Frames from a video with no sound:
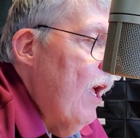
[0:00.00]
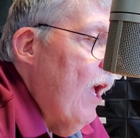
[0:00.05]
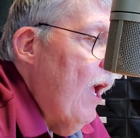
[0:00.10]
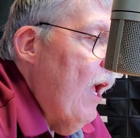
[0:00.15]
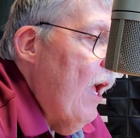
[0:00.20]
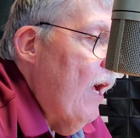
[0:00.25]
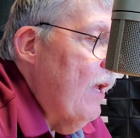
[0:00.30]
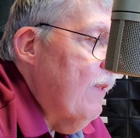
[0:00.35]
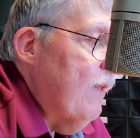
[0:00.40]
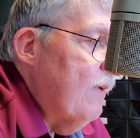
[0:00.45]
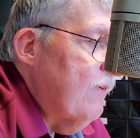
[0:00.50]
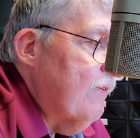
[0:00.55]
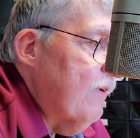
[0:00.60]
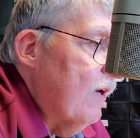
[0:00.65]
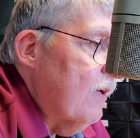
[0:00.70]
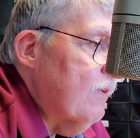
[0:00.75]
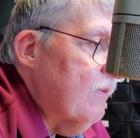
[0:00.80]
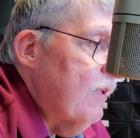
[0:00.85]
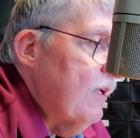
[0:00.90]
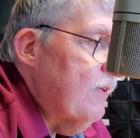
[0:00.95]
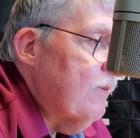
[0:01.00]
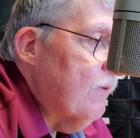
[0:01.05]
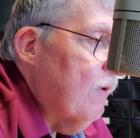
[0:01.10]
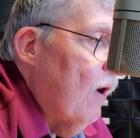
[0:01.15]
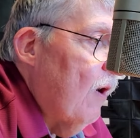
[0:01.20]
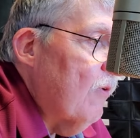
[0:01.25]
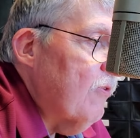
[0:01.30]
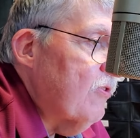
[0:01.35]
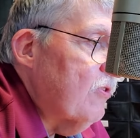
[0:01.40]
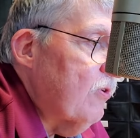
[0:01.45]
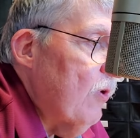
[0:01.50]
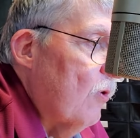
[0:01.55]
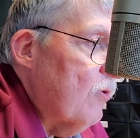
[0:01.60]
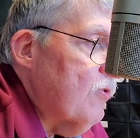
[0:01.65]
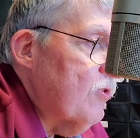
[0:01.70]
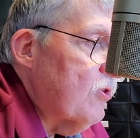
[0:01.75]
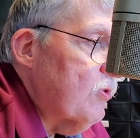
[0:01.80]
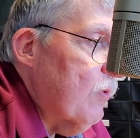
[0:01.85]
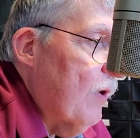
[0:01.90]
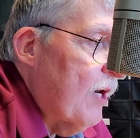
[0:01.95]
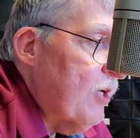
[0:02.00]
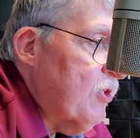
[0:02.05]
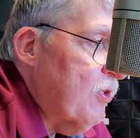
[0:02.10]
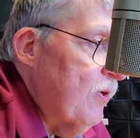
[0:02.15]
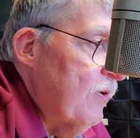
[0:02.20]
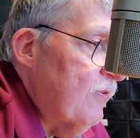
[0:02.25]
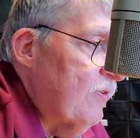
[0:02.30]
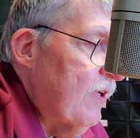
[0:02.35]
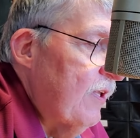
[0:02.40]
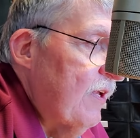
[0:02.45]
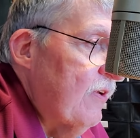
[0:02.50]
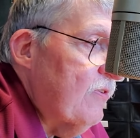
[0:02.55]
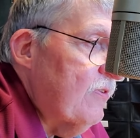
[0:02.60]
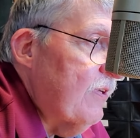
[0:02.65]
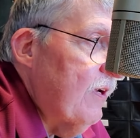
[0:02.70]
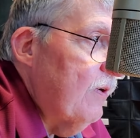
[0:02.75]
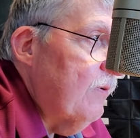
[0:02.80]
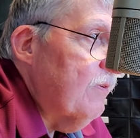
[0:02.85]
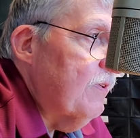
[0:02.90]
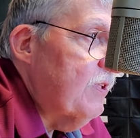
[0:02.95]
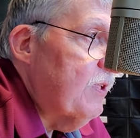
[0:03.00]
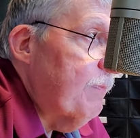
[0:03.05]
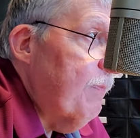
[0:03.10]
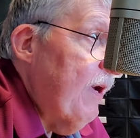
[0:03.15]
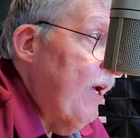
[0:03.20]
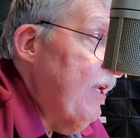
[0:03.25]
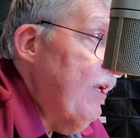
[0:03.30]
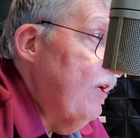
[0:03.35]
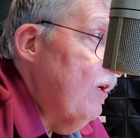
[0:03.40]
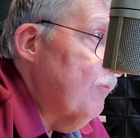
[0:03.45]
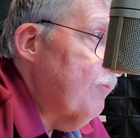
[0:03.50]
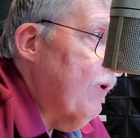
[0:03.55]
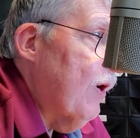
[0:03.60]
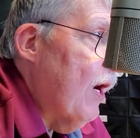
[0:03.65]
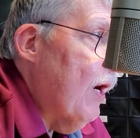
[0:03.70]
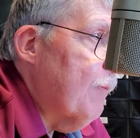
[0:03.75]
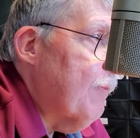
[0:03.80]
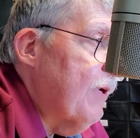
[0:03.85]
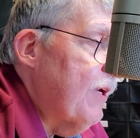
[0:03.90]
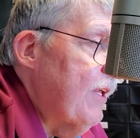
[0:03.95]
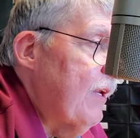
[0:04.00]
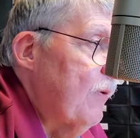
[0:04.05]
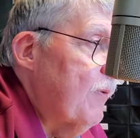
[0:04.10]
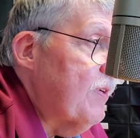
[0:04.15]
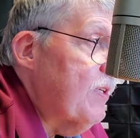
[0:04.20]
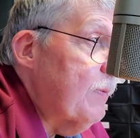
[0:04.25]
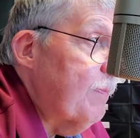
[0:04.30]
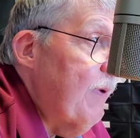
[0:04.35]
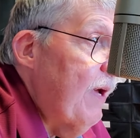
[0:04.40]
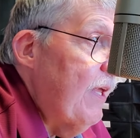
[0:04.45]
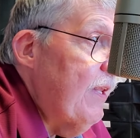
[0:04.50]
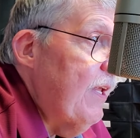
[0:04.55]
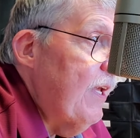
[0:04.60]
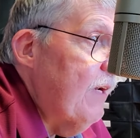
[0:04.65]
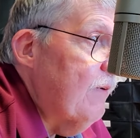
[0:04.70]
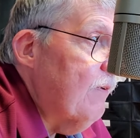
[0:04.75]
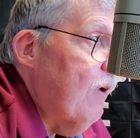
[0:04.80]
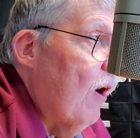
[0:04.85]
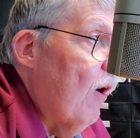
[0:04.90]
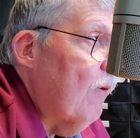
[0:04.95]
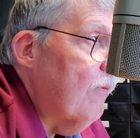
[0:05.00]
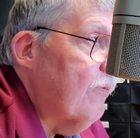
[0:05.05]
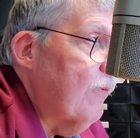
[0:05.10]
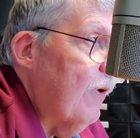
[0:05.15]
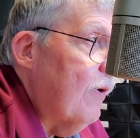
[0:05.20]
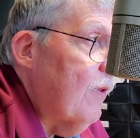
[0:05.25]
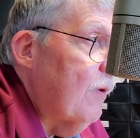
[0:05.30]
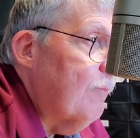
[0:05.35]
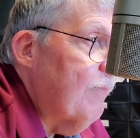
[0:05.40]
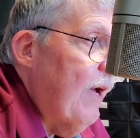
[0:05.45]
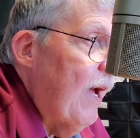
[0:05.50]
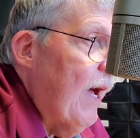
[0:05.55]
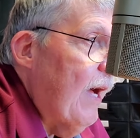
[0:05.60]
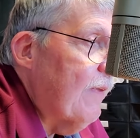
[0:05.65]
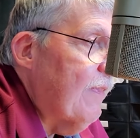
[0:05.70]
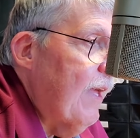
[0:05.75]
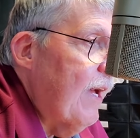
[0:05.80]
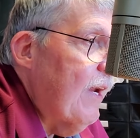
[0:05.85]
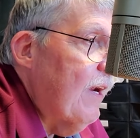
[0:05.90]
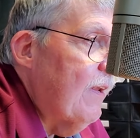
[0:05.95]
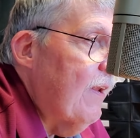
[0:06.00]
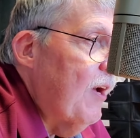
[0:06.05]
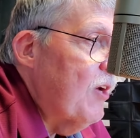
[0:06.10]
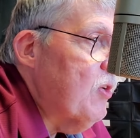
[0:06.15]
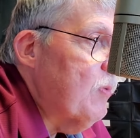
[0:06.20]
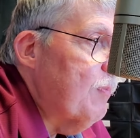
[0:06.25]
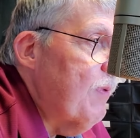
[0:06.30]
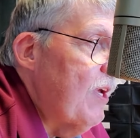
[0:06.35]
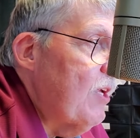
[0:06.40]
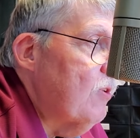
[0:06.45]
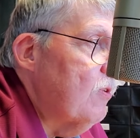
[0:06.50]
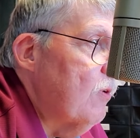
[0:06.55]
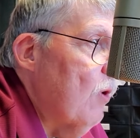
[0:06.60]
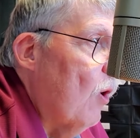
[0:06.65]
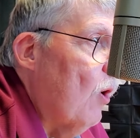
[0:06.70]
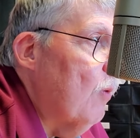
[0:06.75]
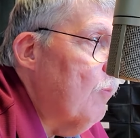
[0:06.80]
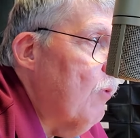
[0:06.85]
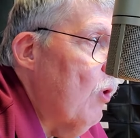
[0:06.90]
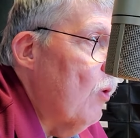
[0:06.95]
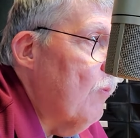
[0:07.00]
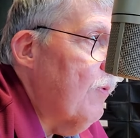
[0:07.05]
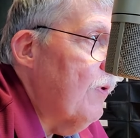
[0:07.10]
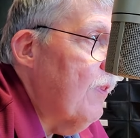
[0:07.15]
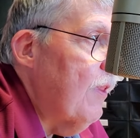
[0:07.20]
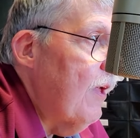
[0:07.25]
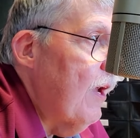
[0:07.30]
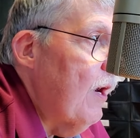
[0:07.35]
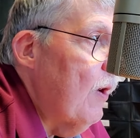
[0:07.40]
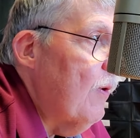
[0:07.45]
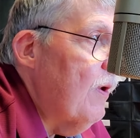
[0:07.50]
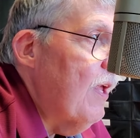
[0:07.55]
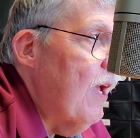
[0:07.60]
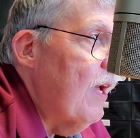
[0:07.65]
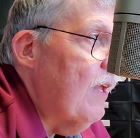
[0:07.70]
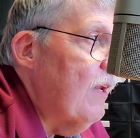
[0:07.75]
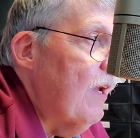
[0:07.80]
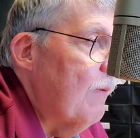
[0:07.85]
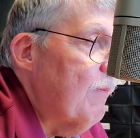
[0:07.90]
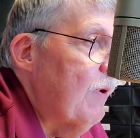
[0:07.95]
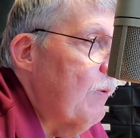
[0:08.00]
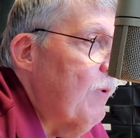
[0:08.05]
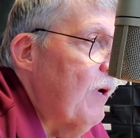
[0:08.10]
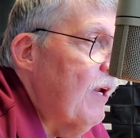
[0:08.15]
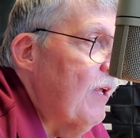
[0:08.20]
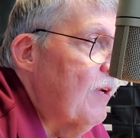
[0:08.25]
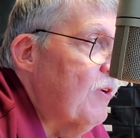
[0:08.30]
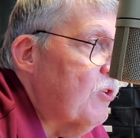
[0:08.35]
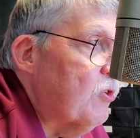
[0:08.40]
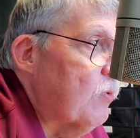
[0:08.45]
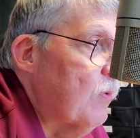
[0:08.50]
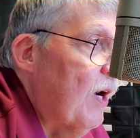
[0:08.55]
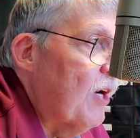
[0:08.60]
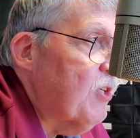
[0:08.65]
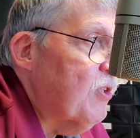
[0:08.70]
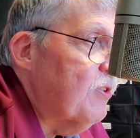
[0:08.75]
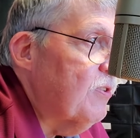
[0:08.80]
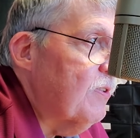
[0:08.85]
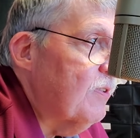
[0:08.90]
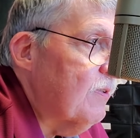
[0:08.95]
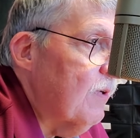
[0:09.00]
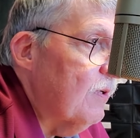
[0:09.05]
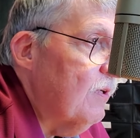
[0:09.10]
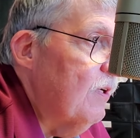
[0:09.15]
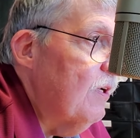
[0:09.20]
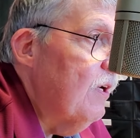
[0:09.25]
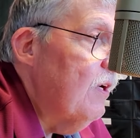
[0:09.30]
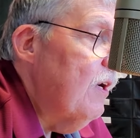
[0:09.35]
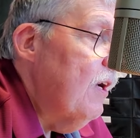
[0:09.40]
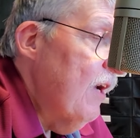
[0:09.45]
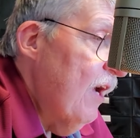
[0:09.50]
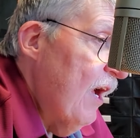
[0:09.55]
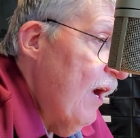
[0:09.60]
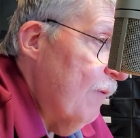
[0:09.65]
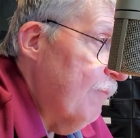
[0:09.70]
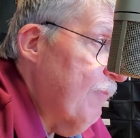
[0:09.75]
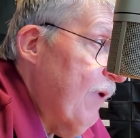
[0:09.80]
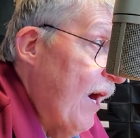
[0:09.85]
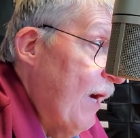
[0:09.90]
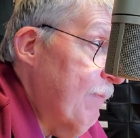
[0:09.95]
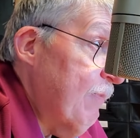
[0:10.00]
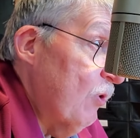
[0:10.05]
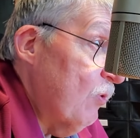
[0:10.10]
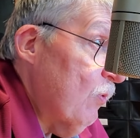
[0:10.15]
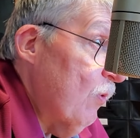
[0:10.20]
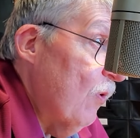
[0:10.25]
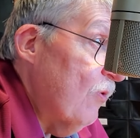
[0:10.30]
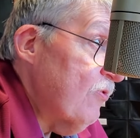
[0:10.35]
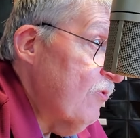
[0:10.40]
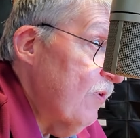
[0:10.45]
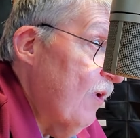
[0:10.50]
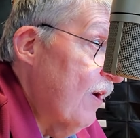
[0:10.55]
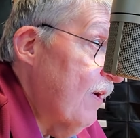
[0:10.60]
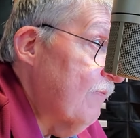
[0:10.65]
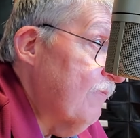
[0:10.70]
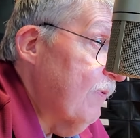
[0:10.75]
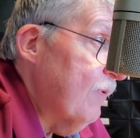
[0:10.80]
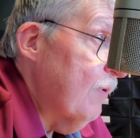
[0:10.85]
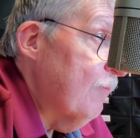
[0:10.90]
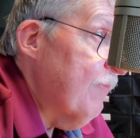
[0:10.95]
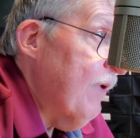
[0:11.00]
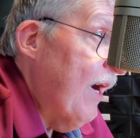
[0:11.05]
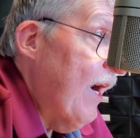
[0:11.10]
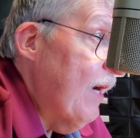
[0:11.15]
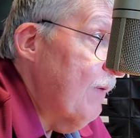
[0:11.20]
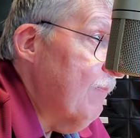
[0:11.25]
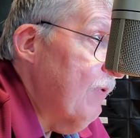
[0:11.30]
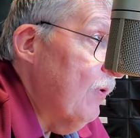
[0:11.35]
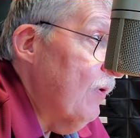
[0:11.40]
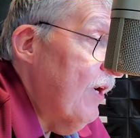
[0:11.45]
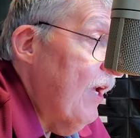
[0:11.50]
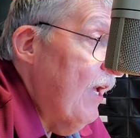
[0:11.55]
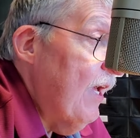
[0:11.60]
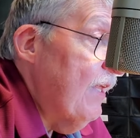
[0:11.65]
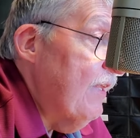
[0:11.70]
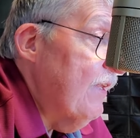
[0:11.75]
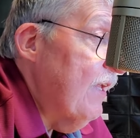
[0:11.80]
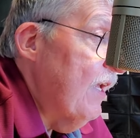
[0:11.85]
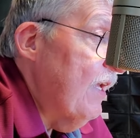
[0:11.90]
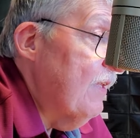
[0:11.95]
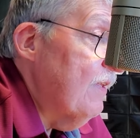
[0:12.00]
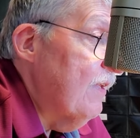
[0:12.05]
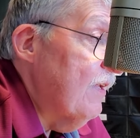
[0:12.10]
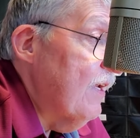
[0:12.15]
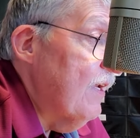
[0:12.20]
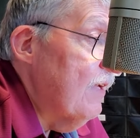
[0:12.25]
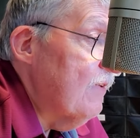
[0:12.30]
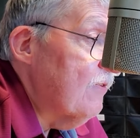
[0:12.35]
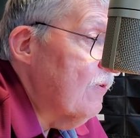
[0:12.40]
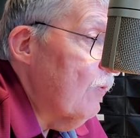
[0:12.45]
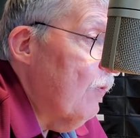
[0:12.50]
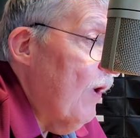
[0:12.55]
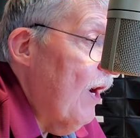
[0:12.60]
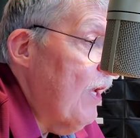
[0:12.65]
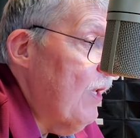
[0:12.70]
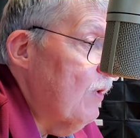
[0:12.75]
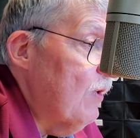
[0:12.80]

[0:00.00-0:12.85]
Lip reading: And these are all stone structures, and they're still expanding the property. They're expanding it all further back. They got a nice big dome over there, and every one of the structures have Bible quotes on it from the Bible, and it's quite